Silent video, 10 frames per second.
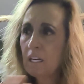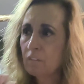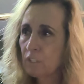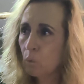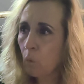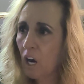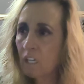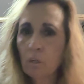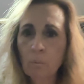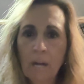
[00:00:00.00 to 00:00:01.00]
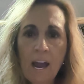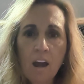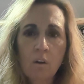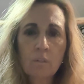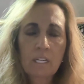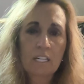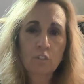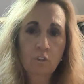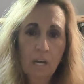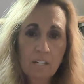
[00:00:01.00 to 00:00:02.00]
If you walk around
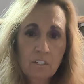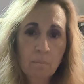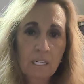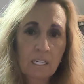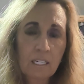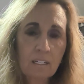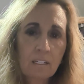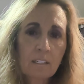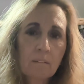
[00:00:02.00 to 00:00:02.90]
and trust me,